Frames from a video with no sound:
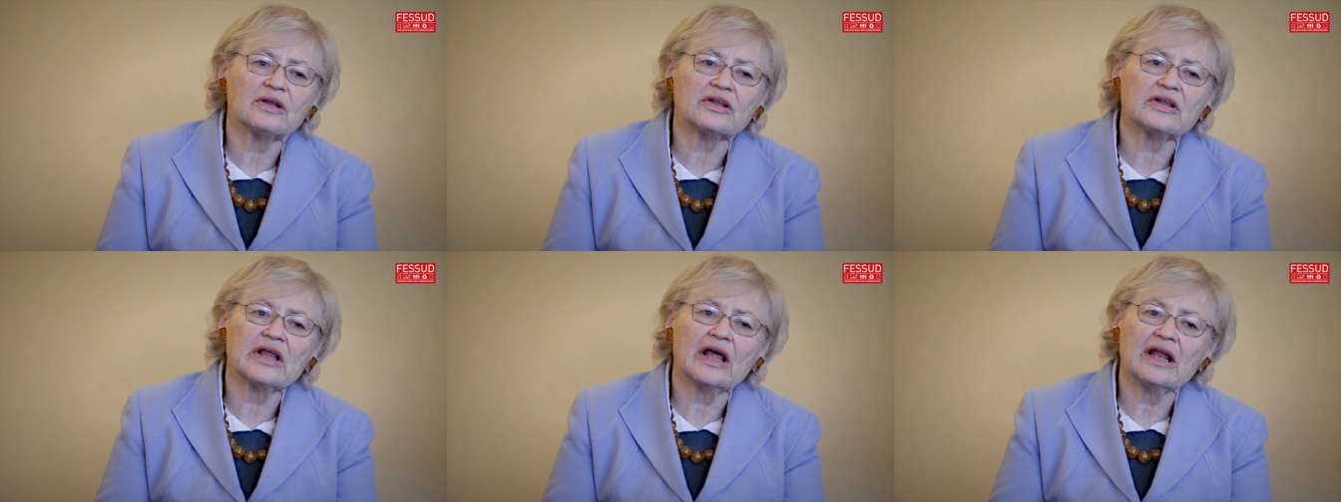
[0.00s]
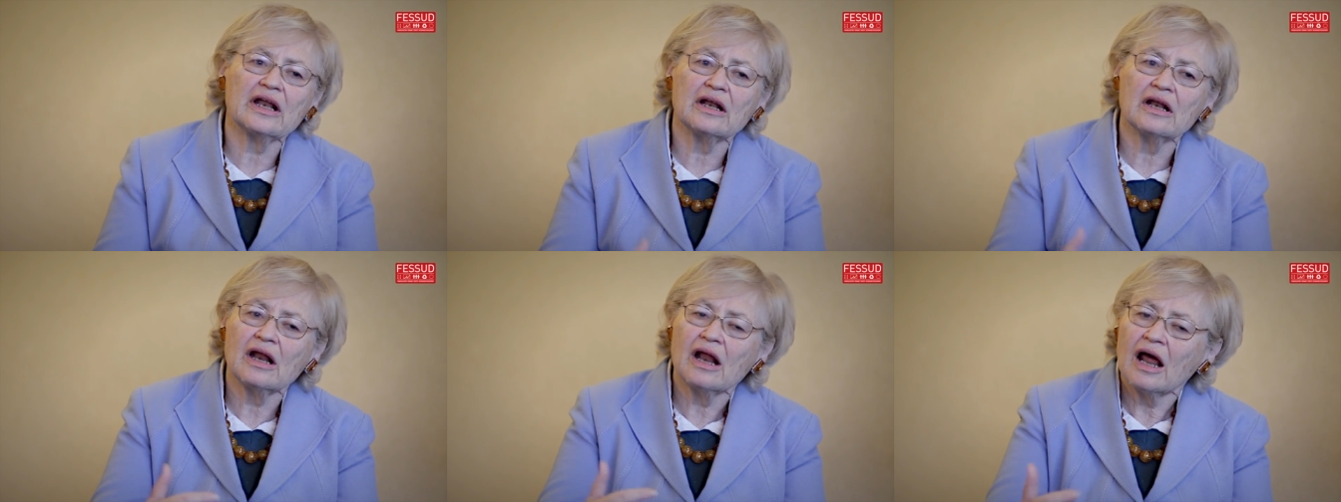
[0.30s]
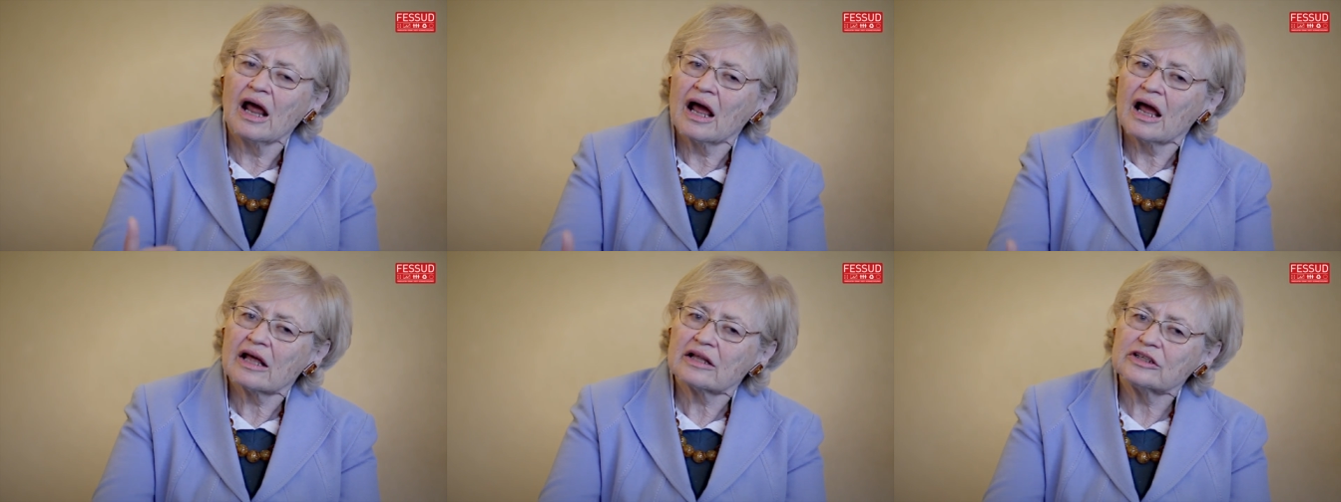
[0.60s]
then
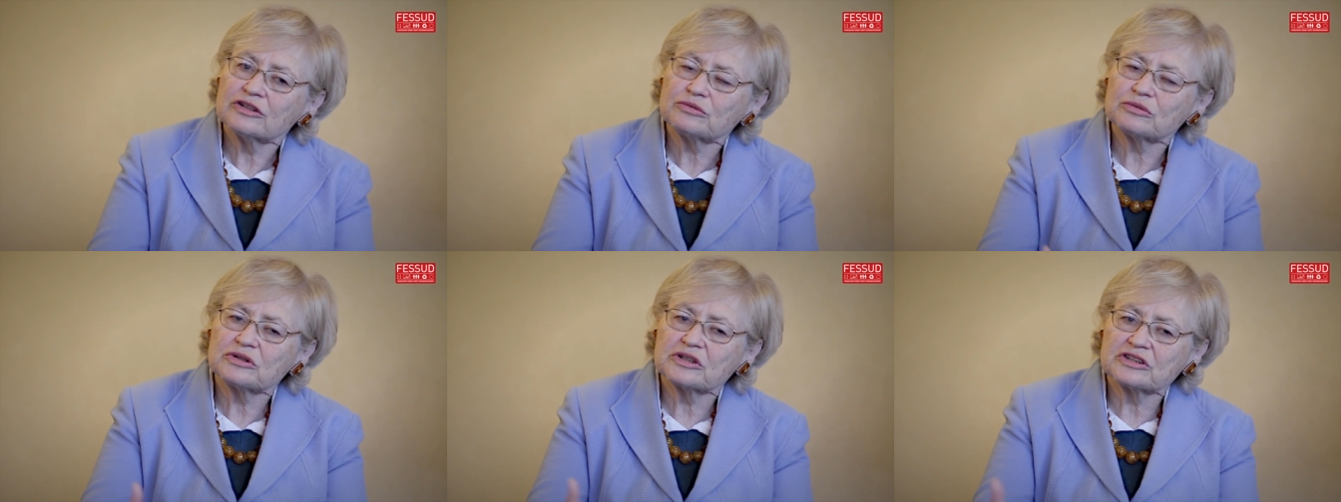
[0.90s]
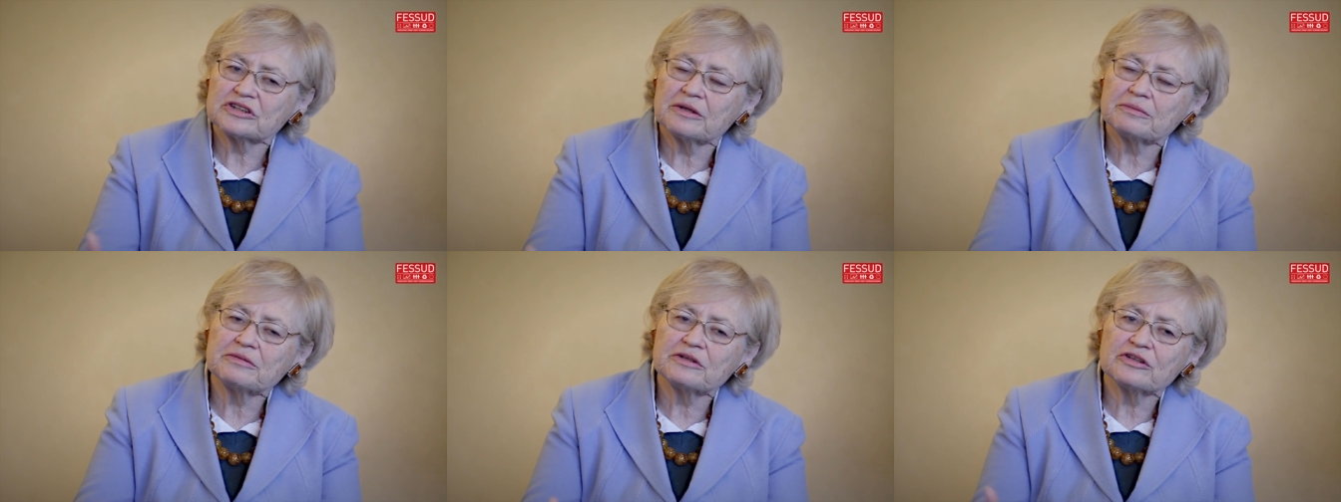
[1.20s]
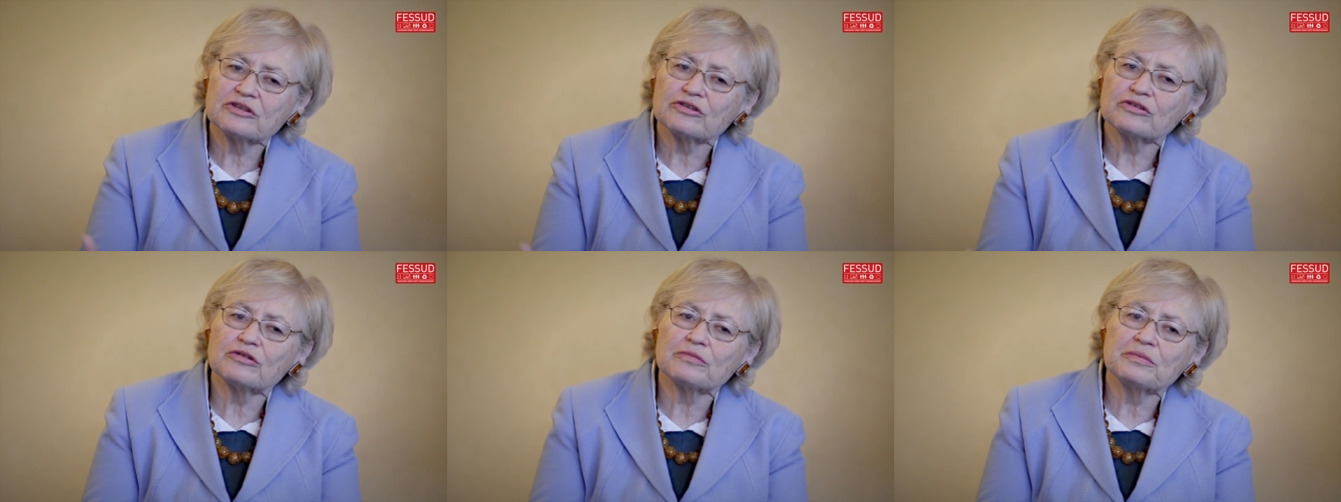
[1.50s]
this was accepted
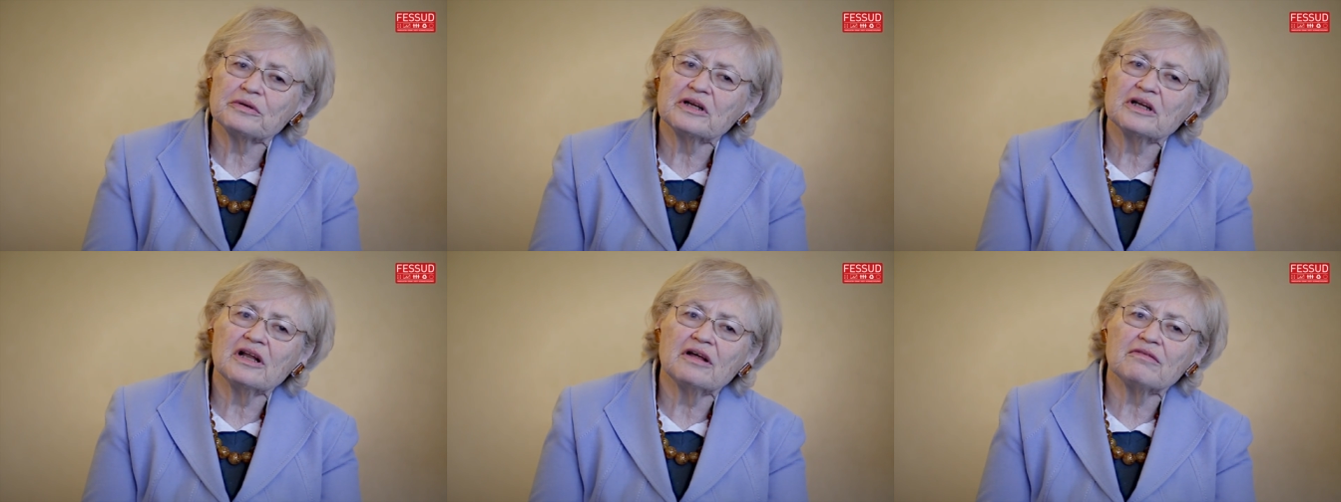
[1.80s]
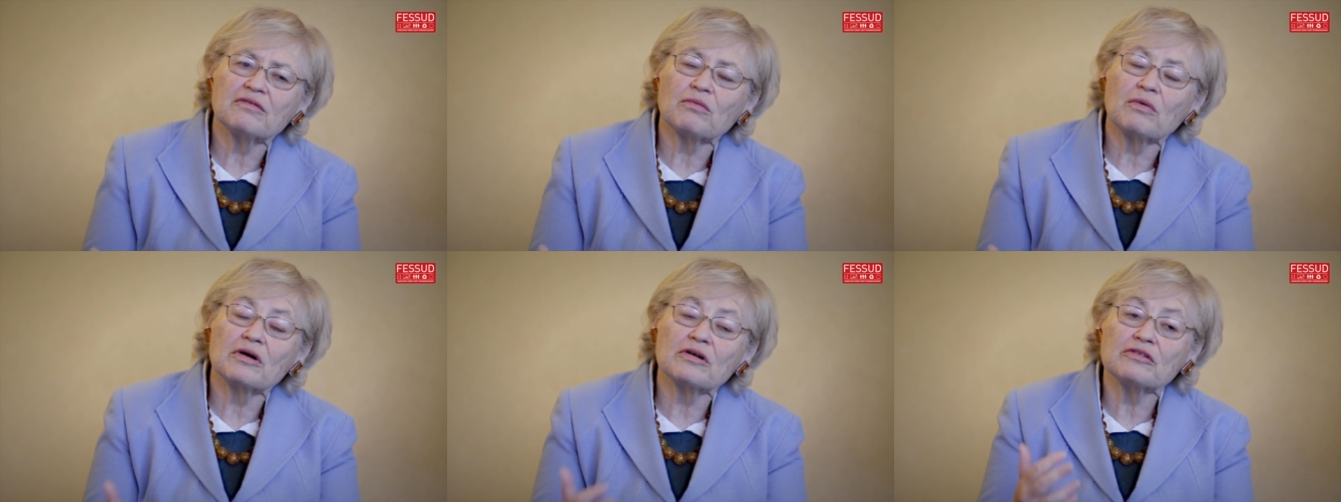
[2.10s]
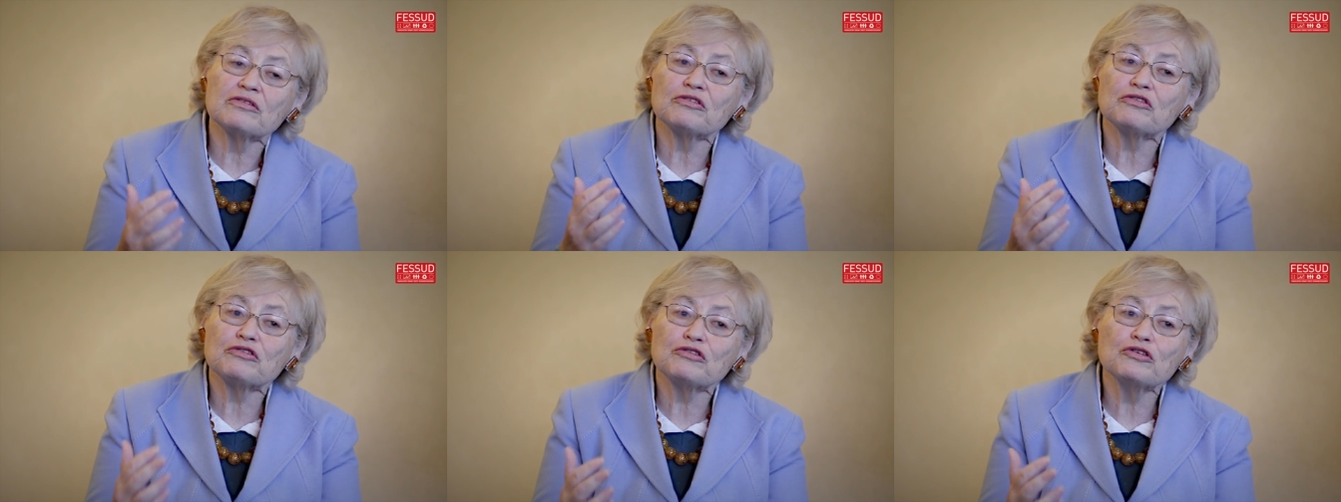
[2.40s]
at the European level,
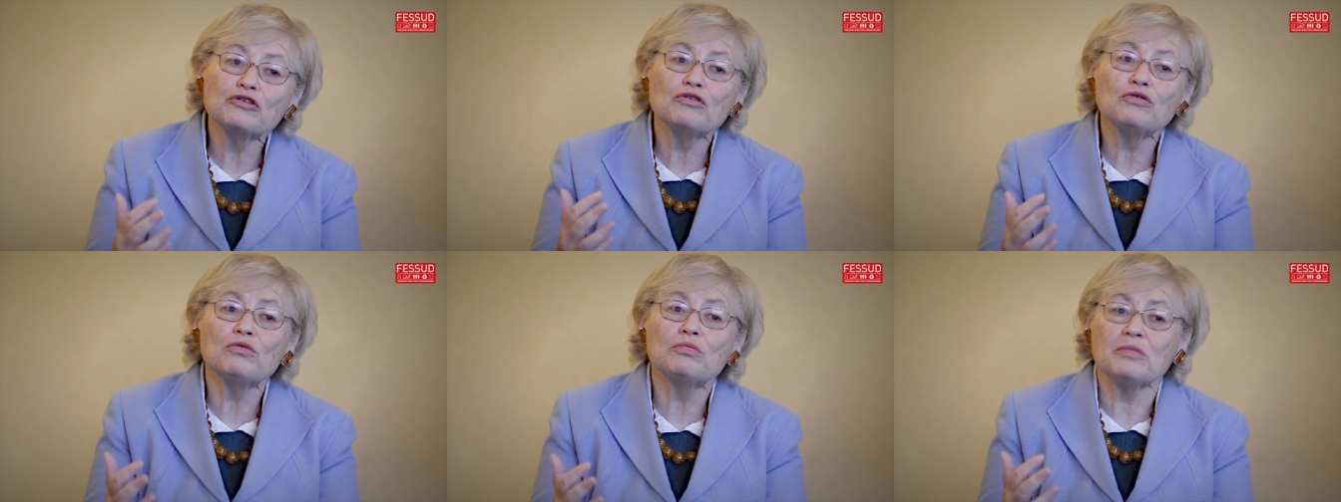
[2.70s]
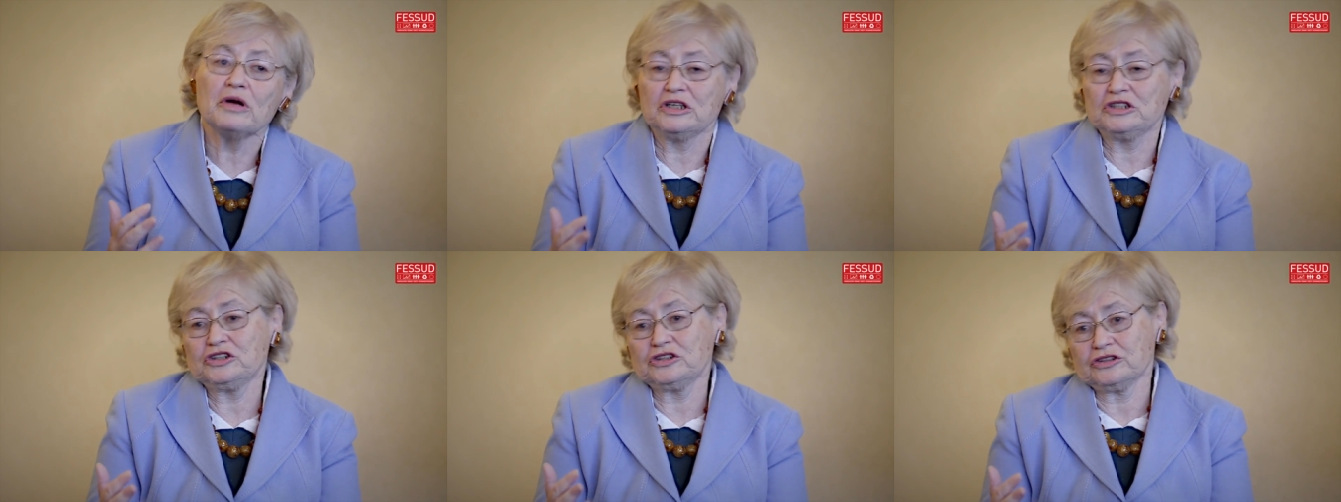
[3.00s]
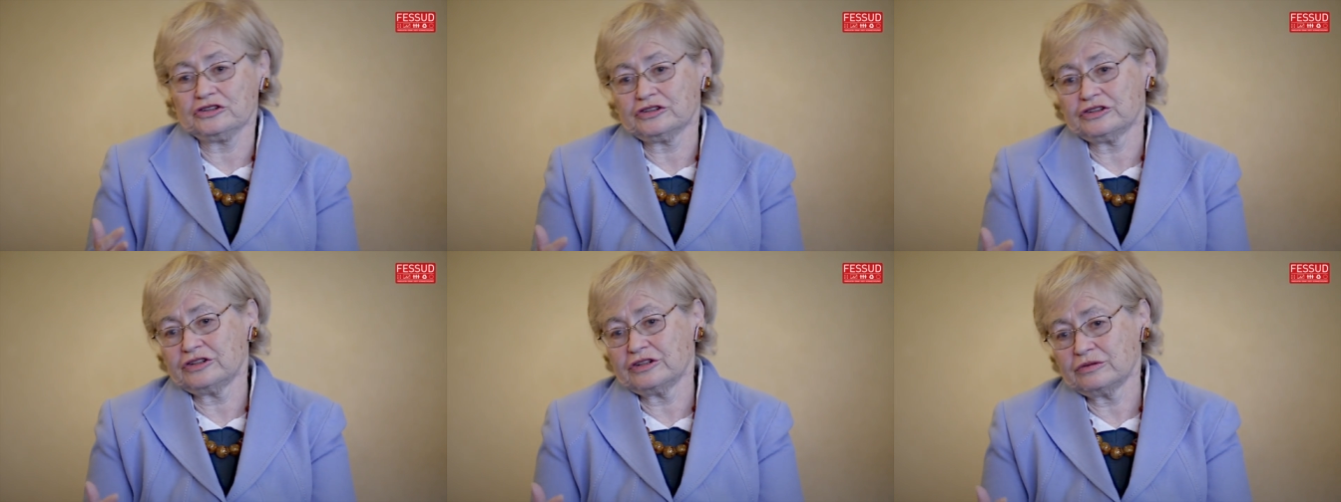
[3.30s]
one of the few
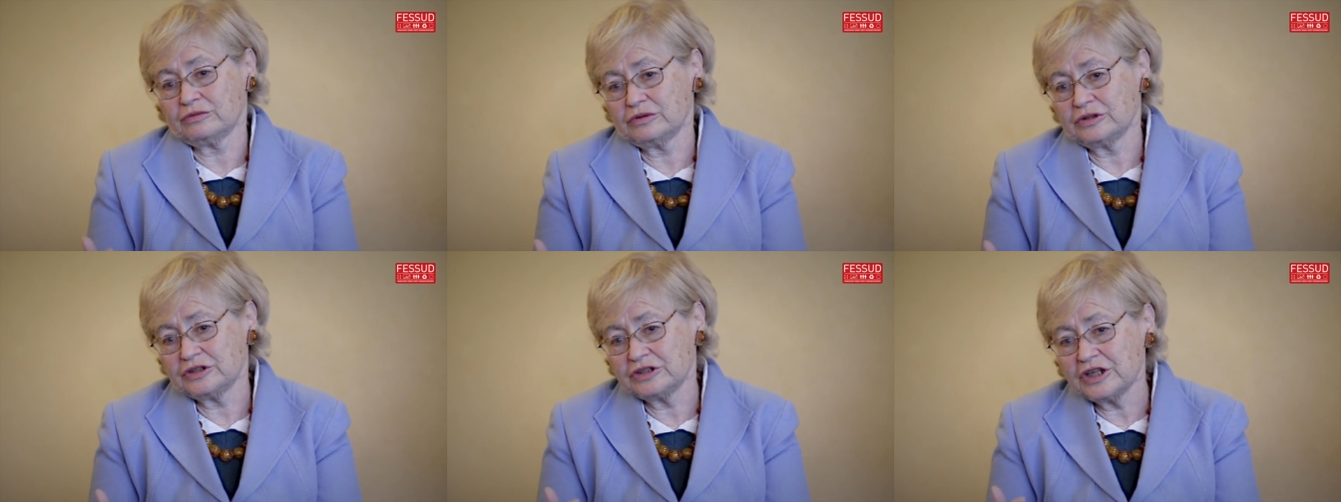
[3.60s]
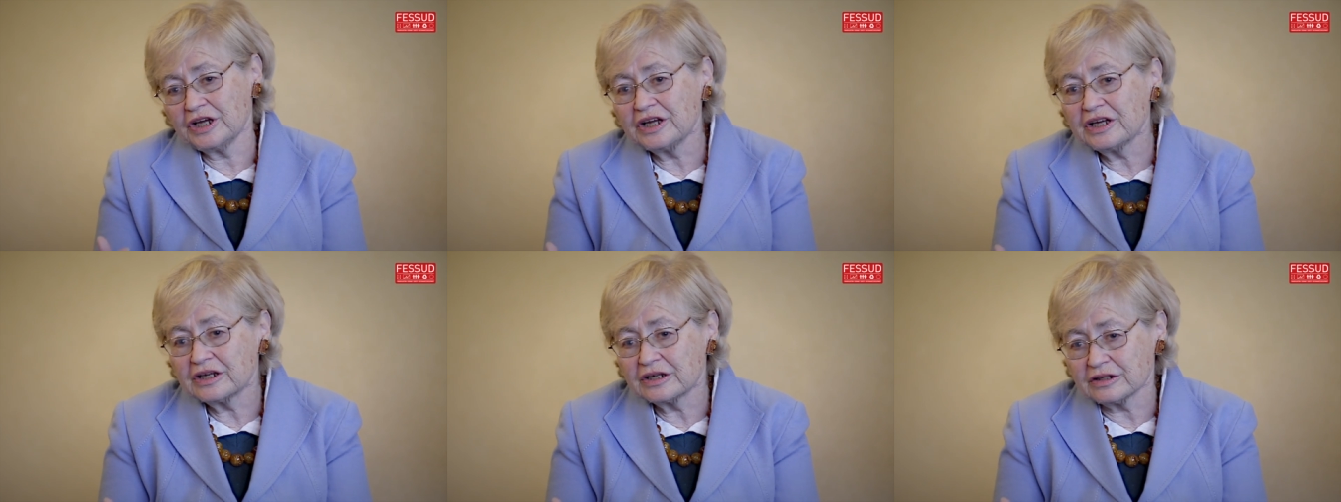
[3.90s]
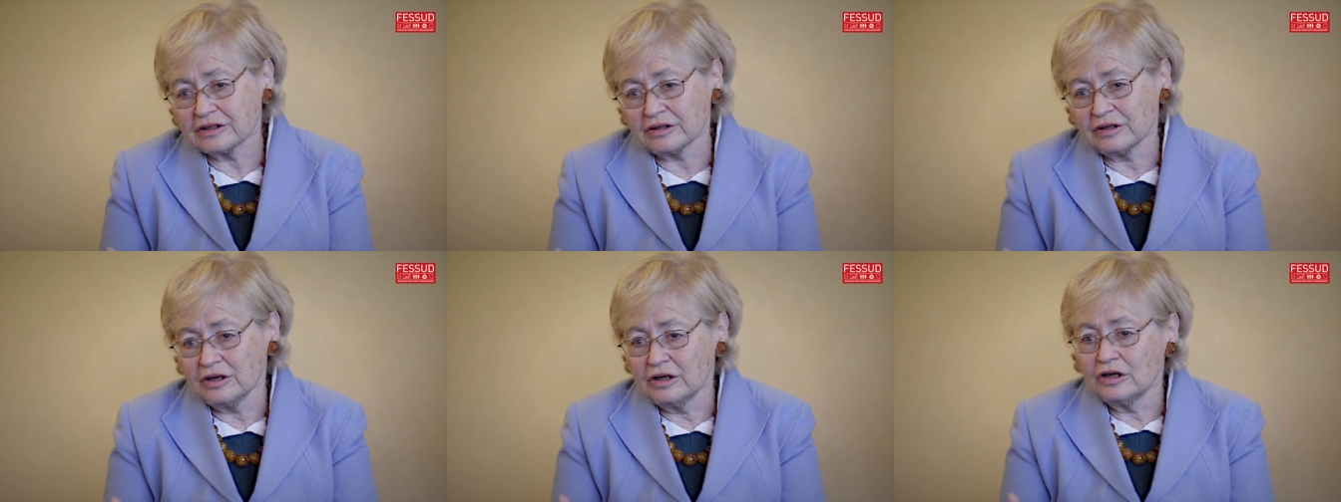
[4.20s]
measures that were
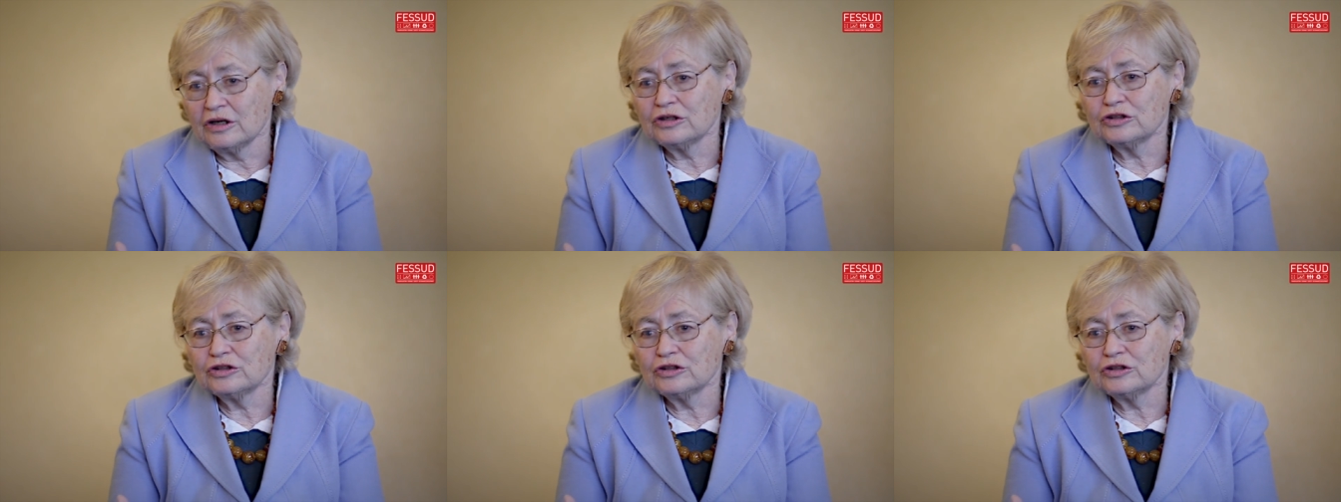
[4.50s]
taken